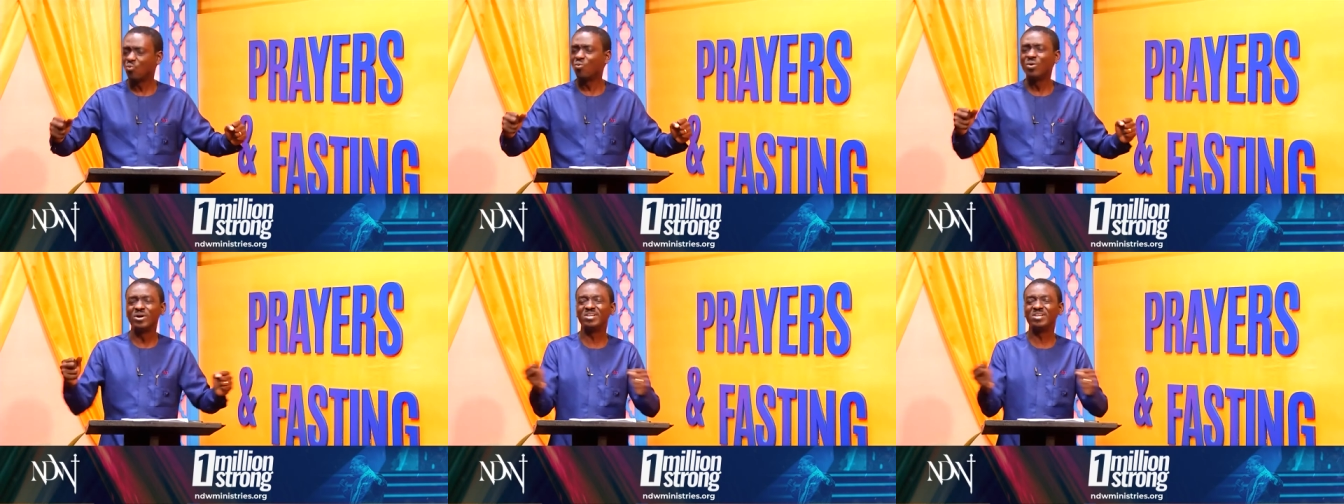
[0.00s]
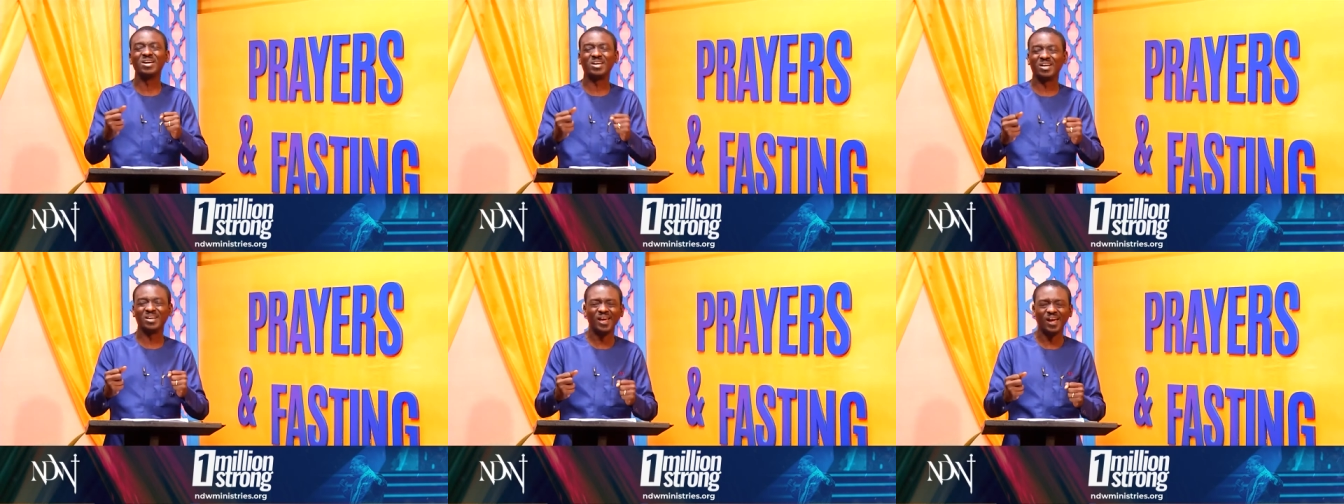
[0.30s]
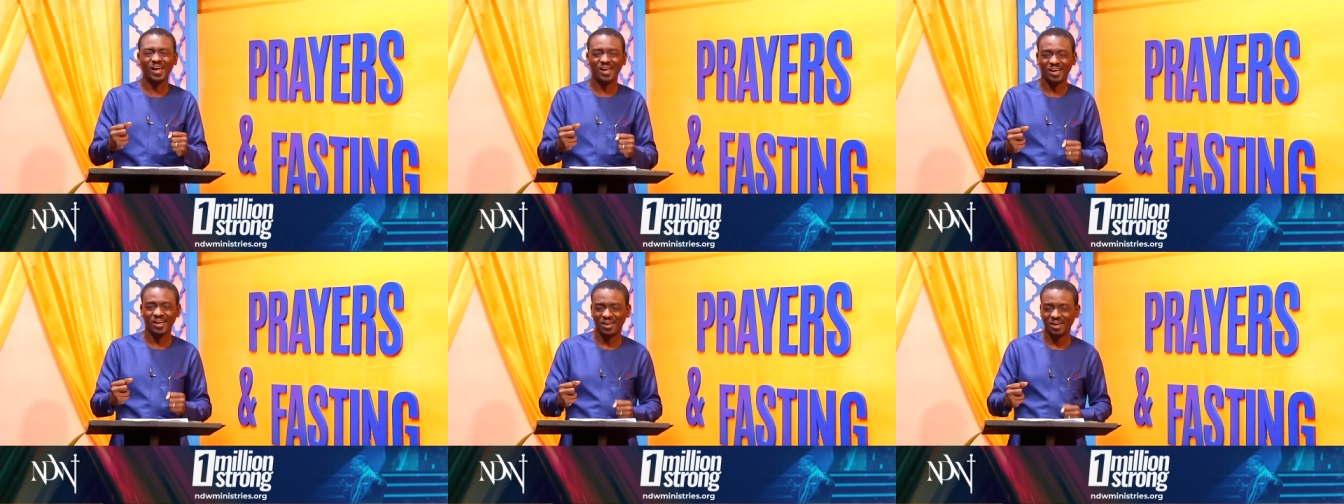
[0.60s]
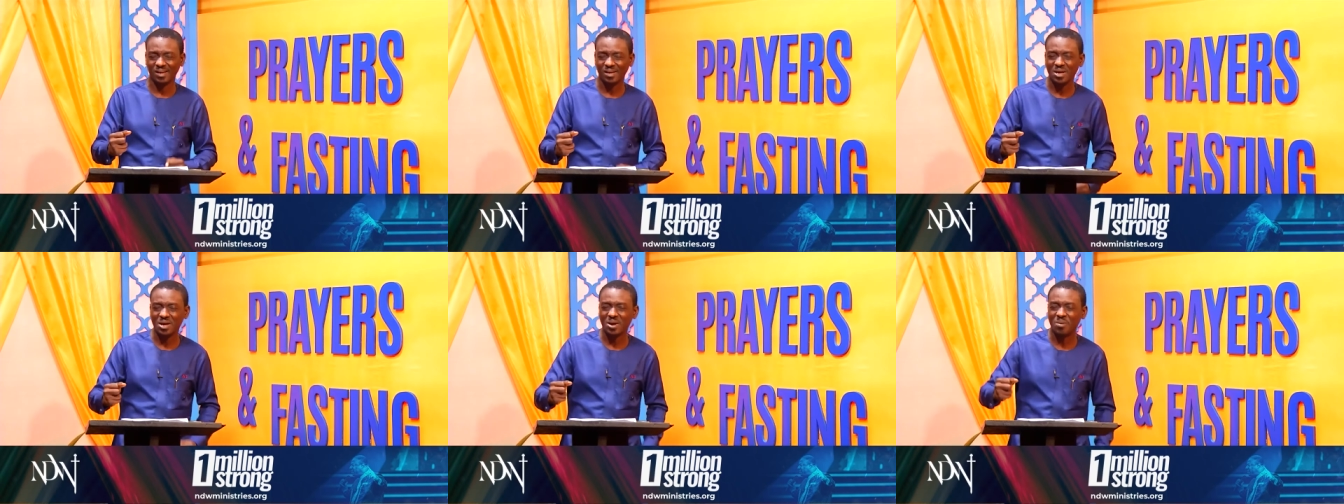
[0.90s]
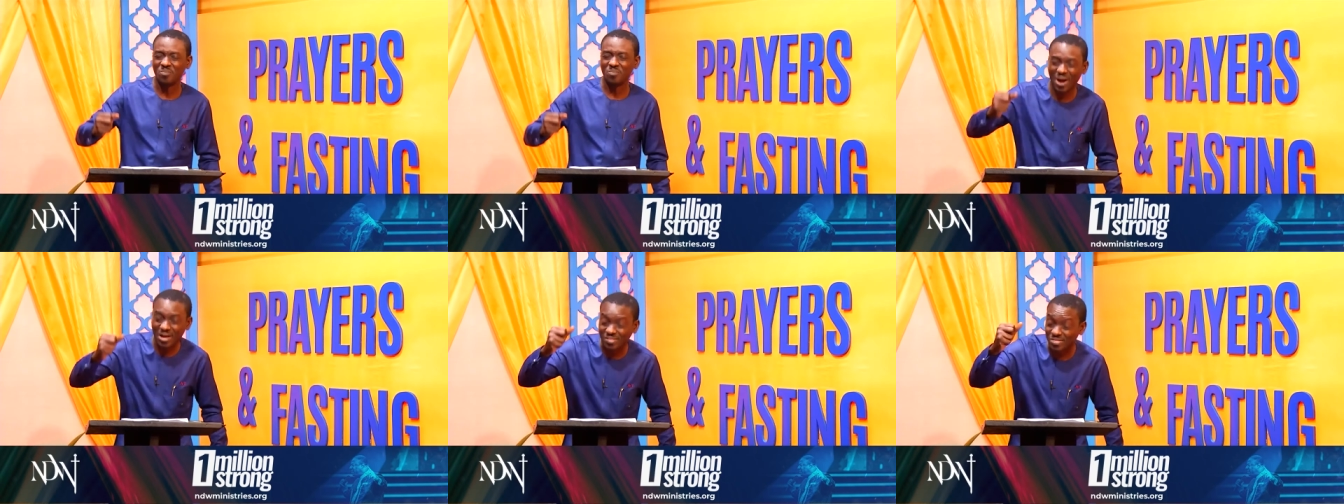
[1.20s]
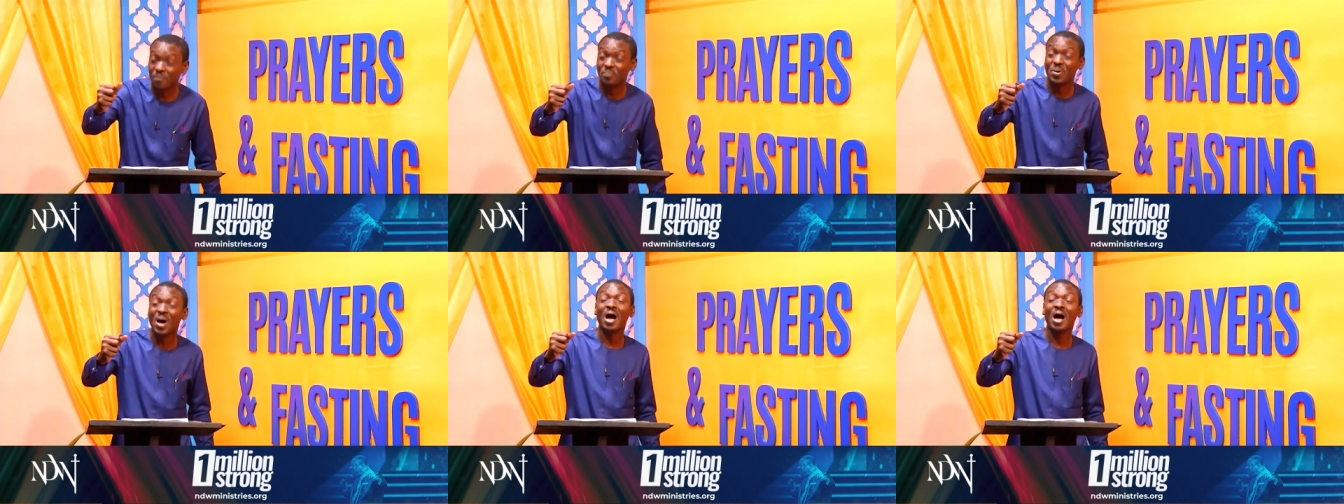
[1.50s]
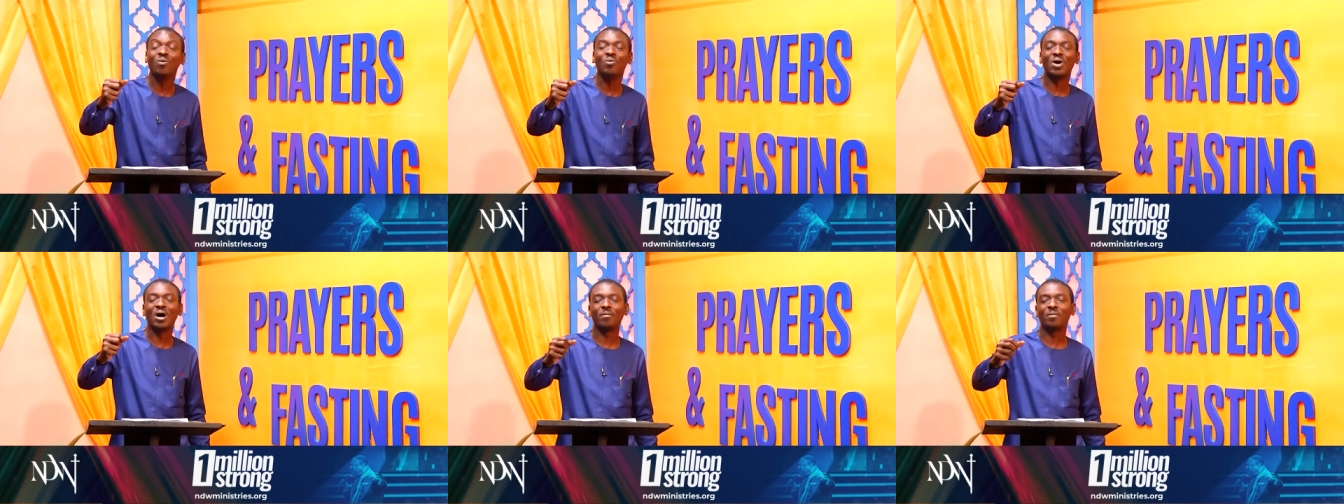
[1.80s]
We declare by the
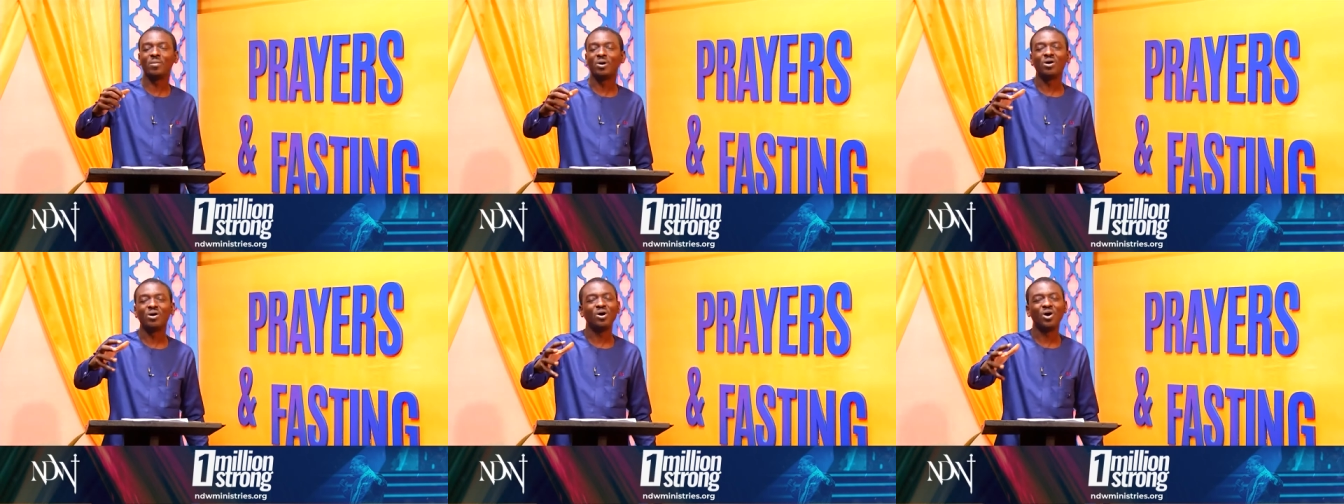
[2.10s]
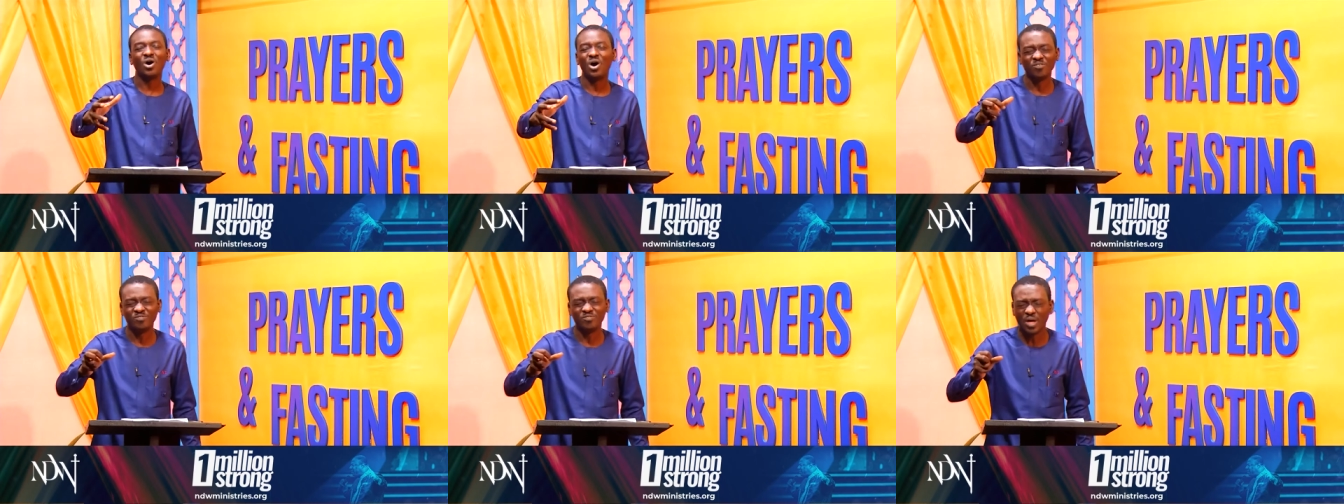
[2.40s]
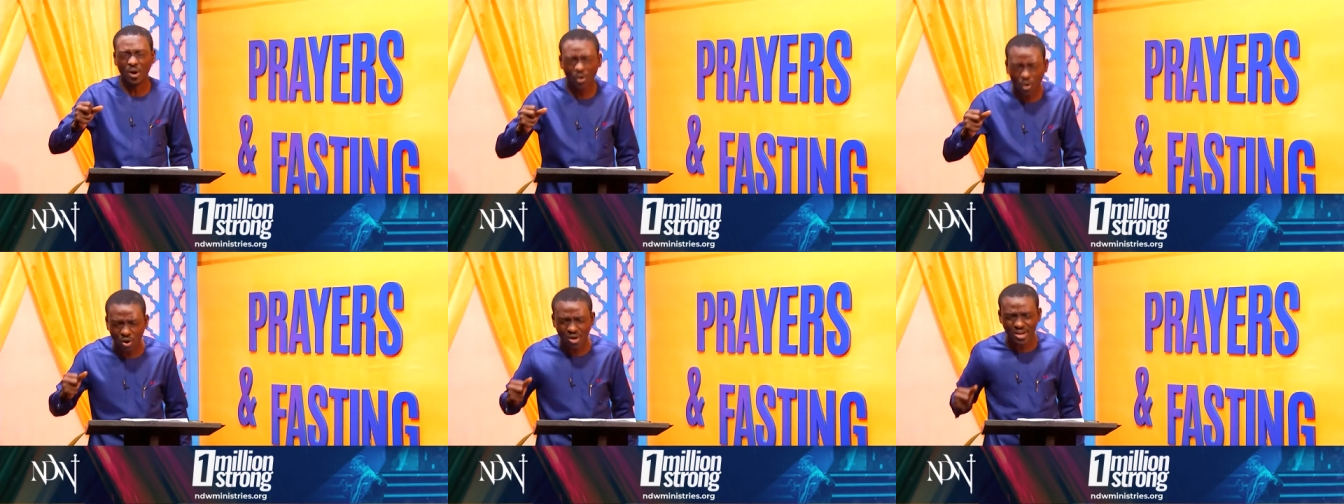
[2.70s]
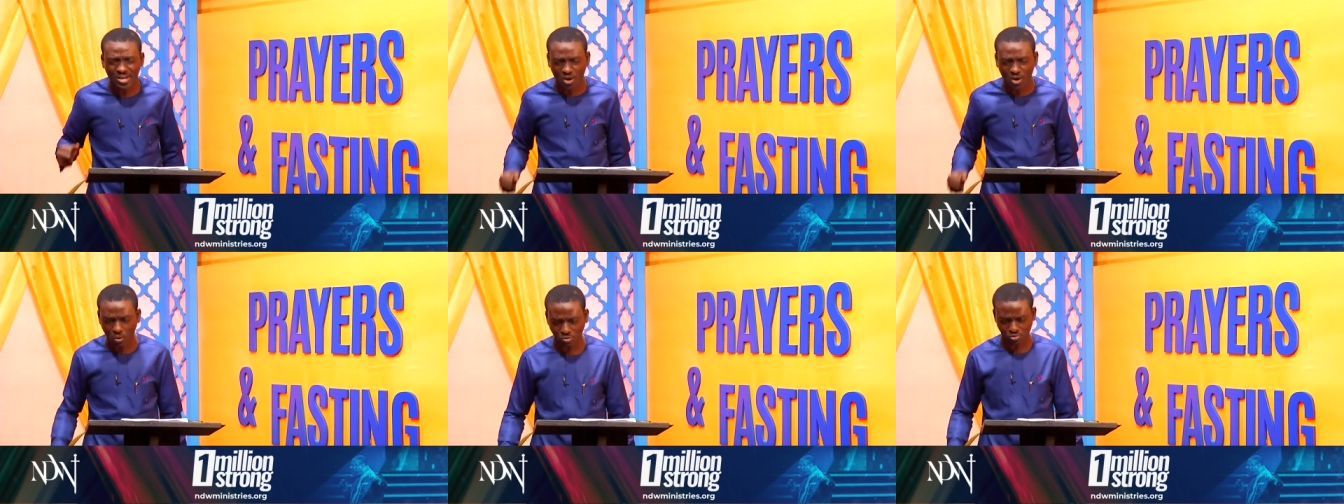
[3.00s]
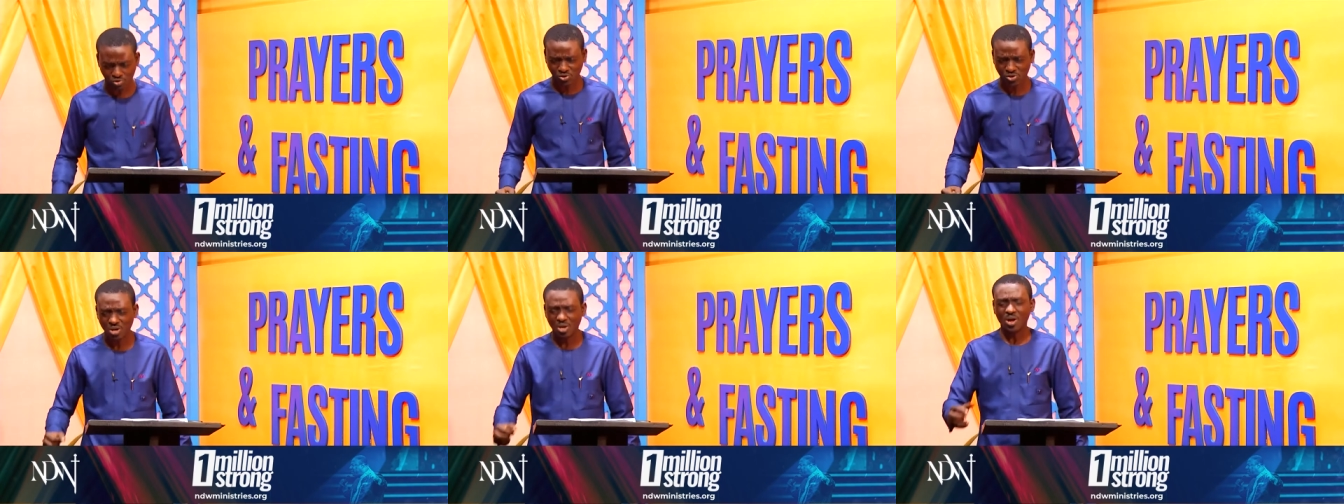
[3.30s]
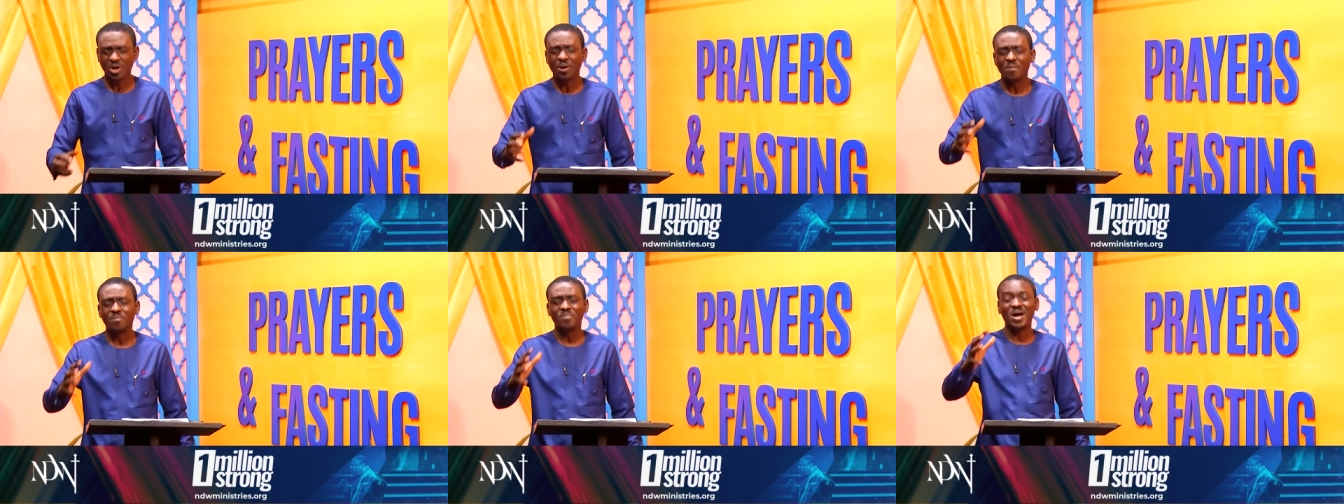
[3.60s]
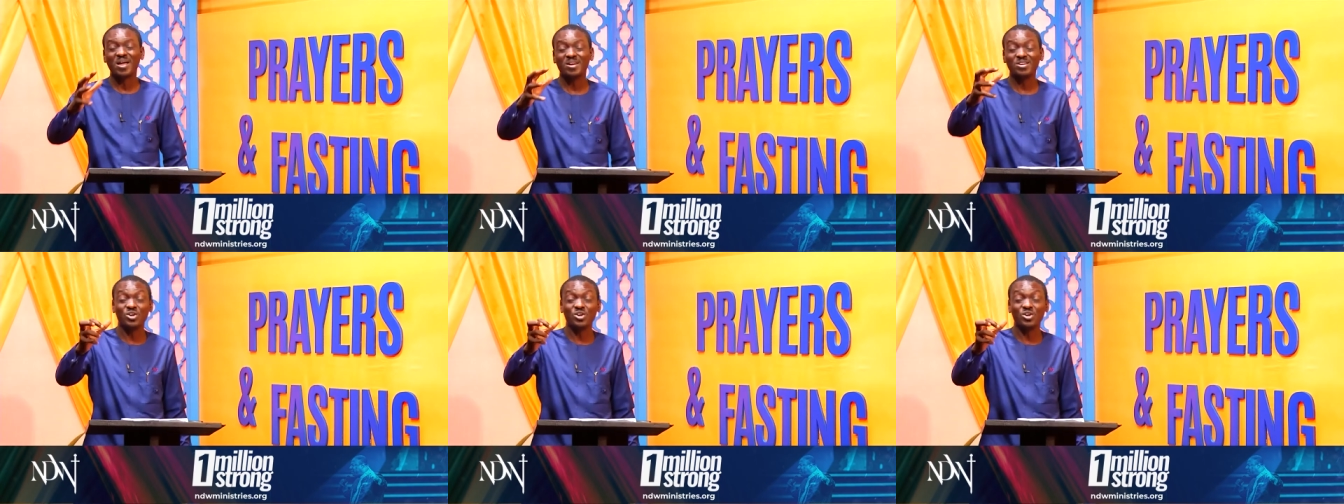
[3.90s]
power of the Holy Ghost, by